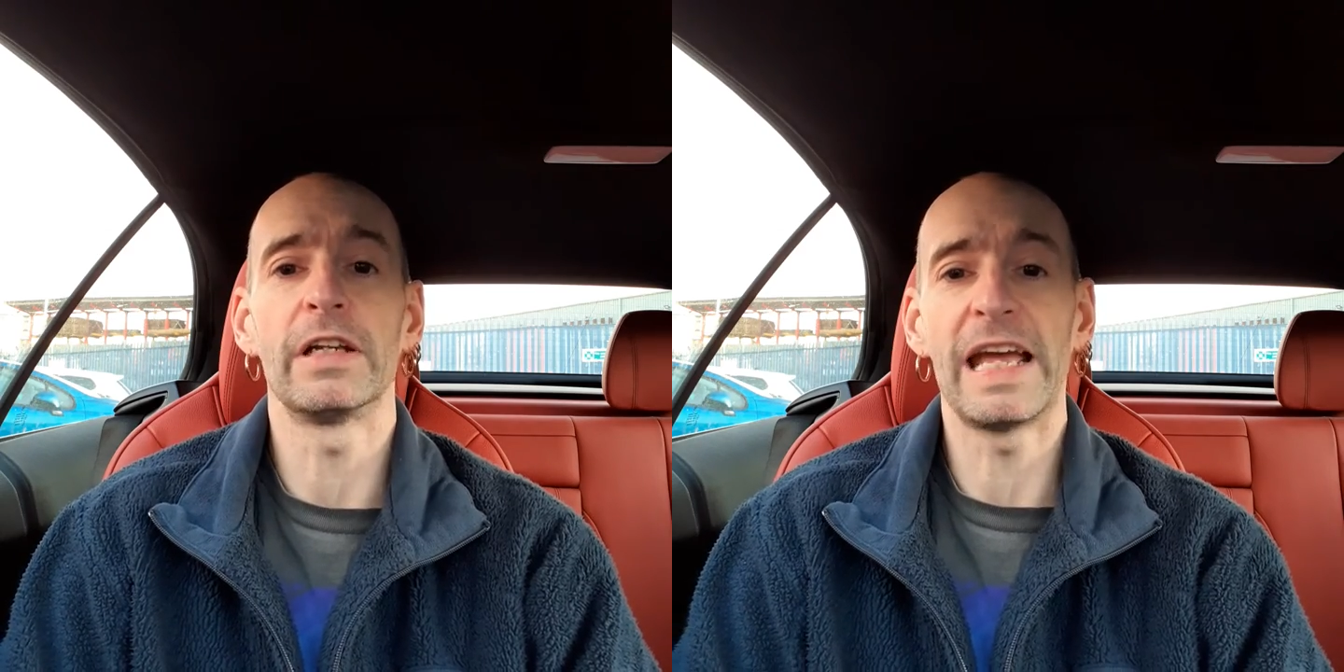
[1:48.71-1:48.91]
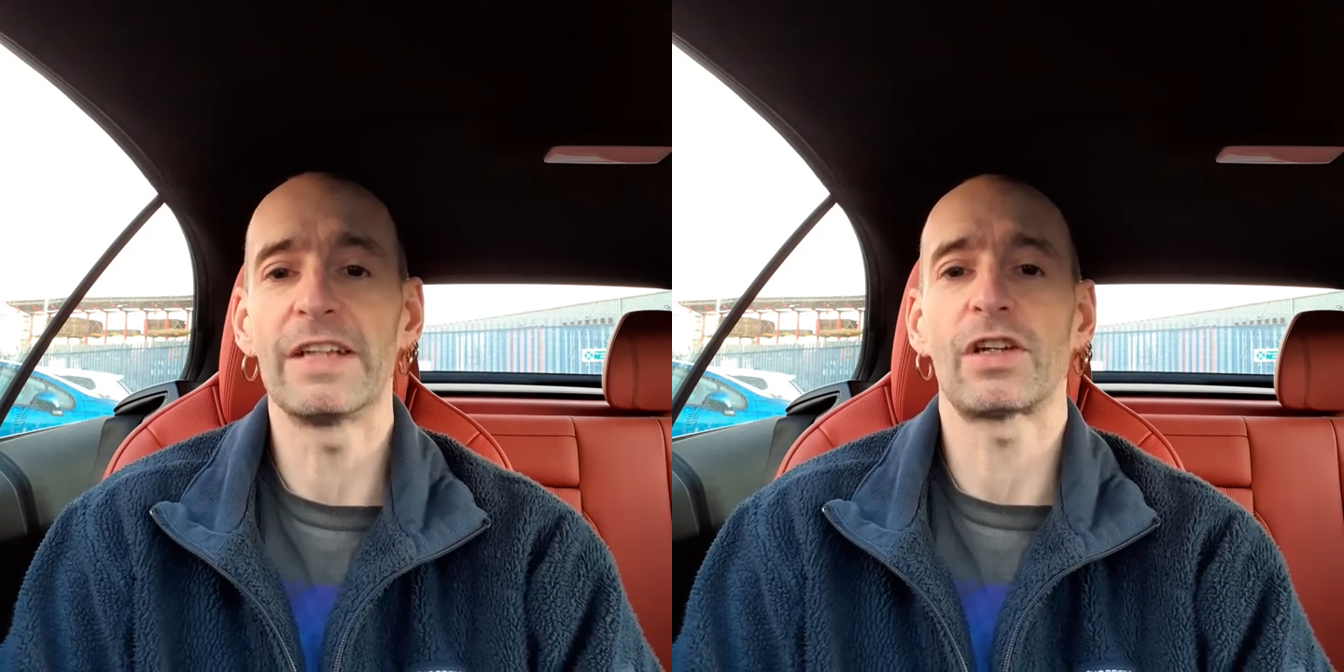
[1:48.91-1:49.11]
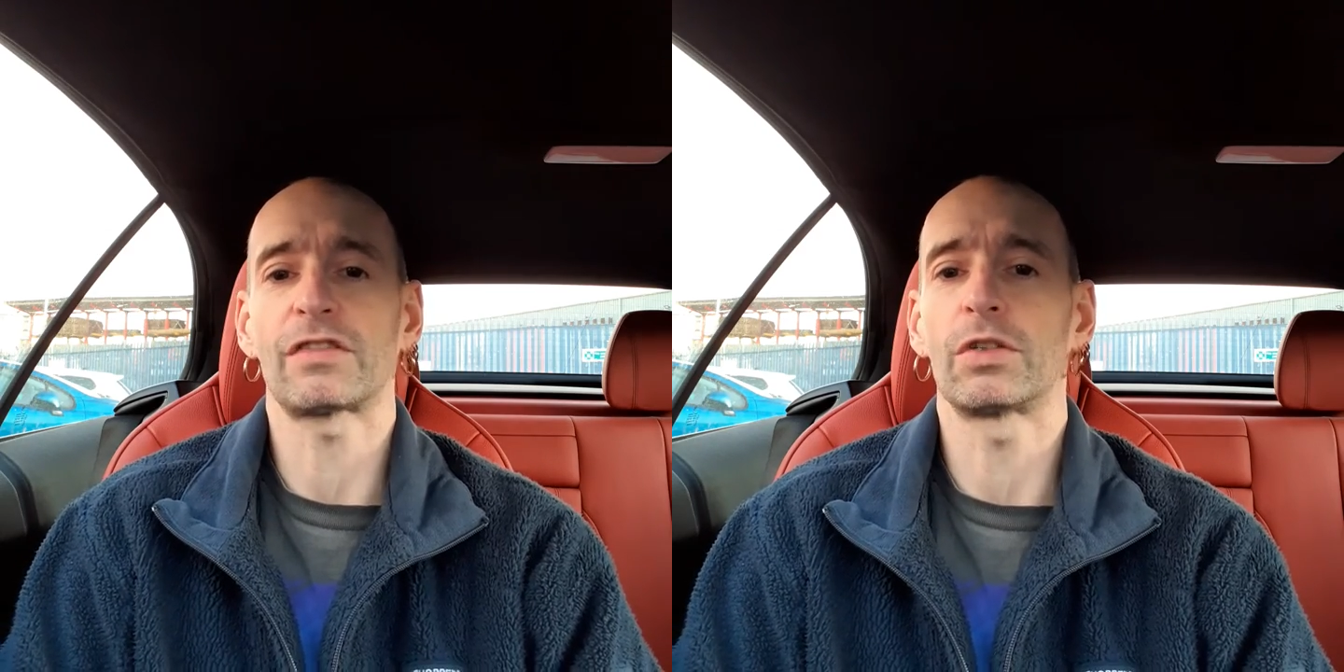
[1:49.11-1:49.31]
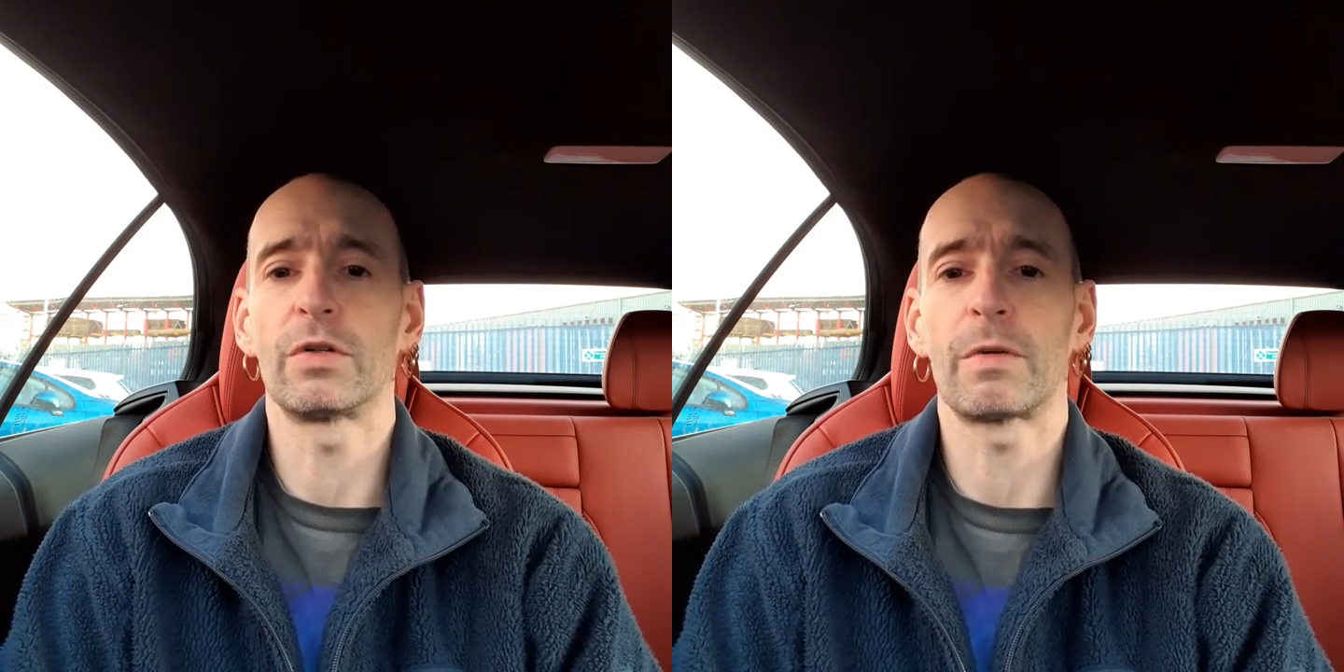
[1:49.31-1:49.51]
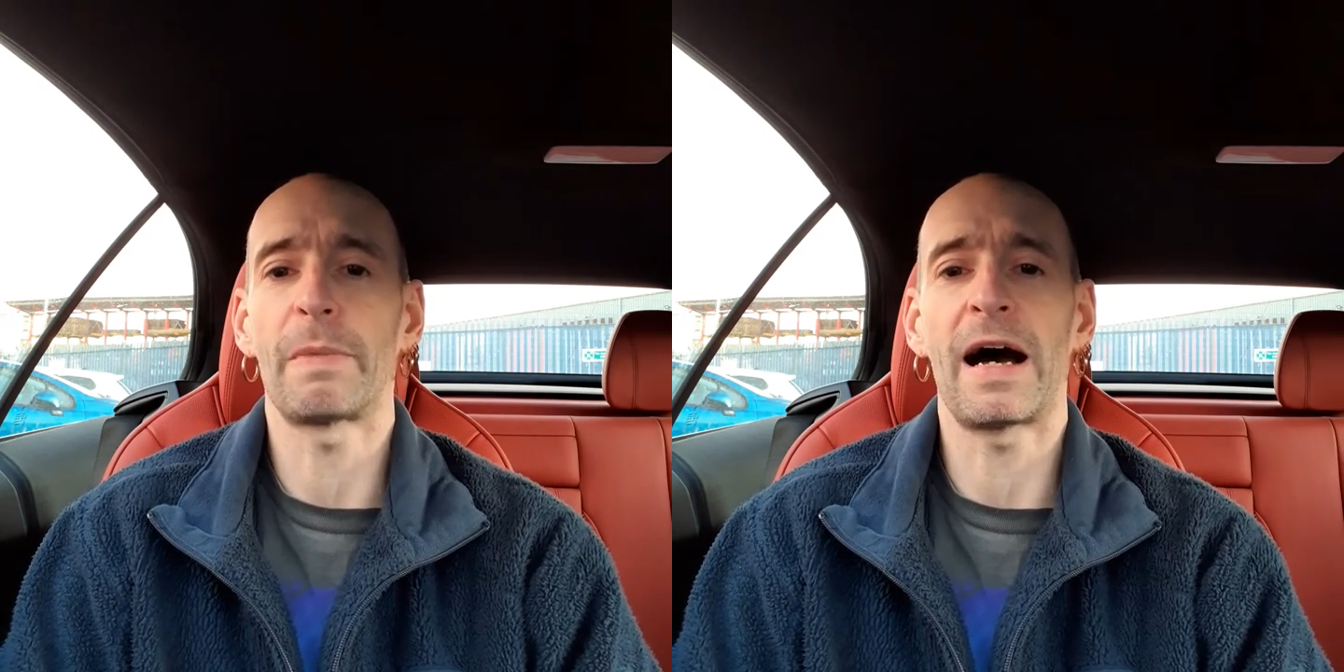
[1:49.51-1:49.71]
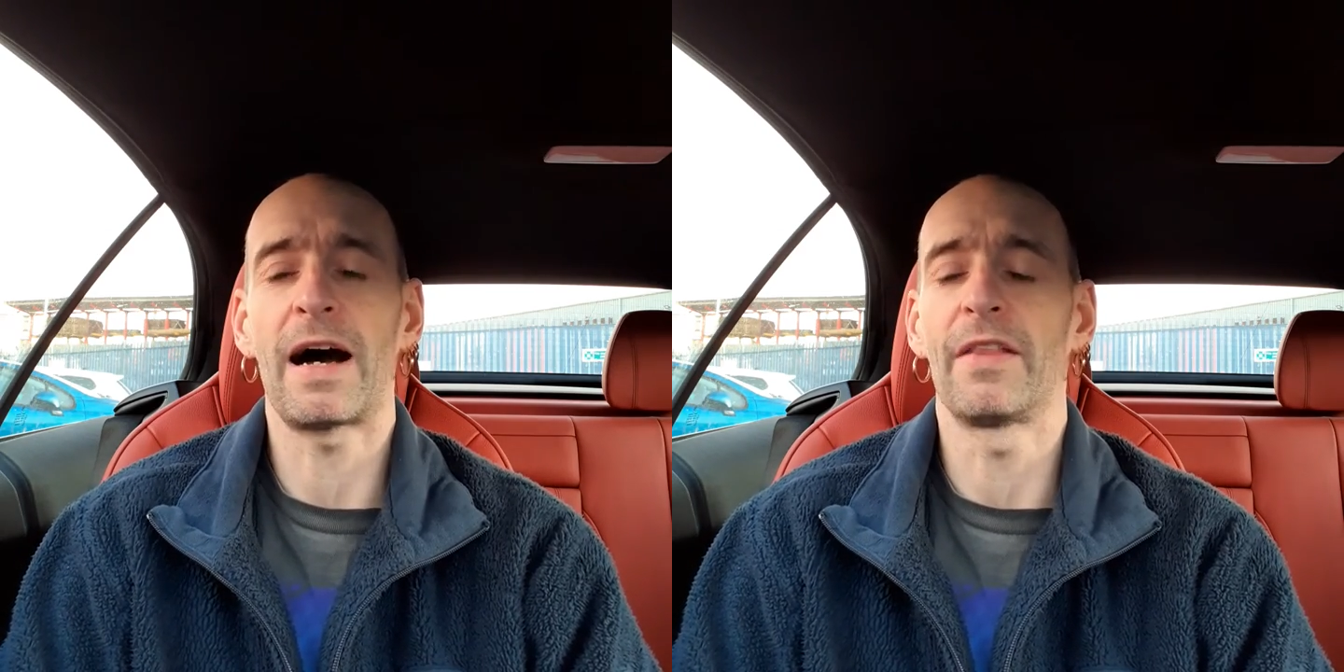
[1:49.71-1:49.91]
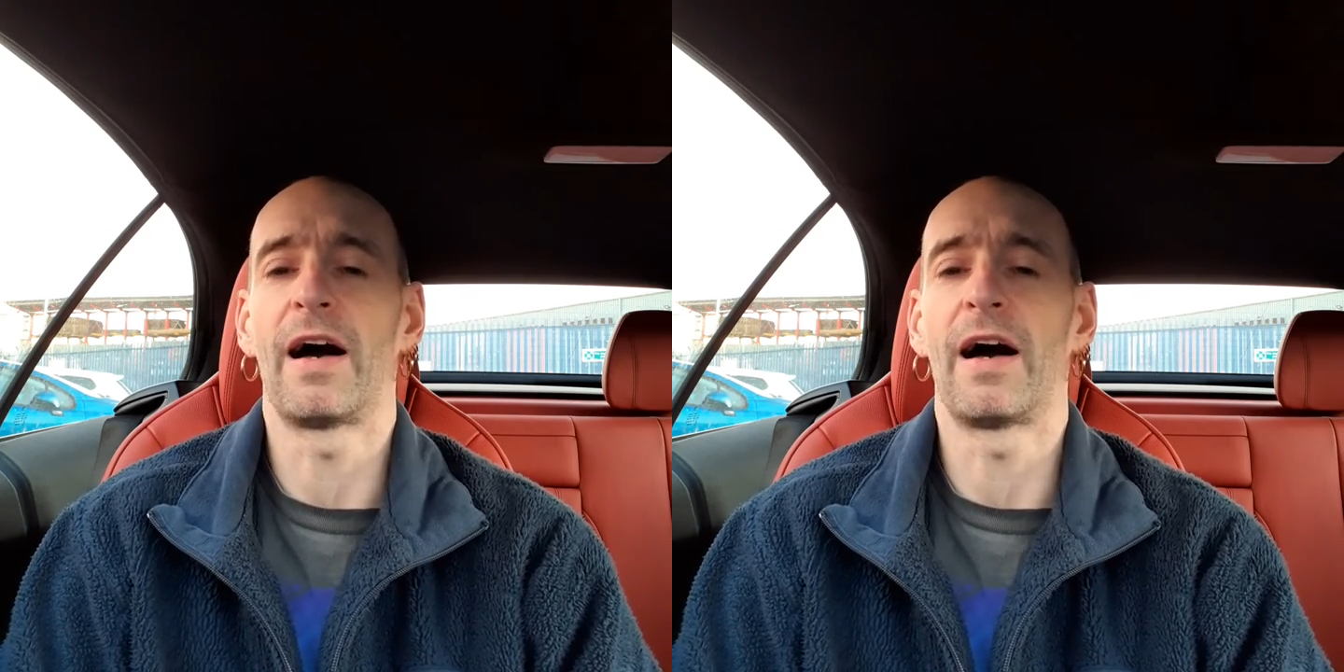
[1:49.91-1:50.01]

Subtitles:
and HS2 is a part of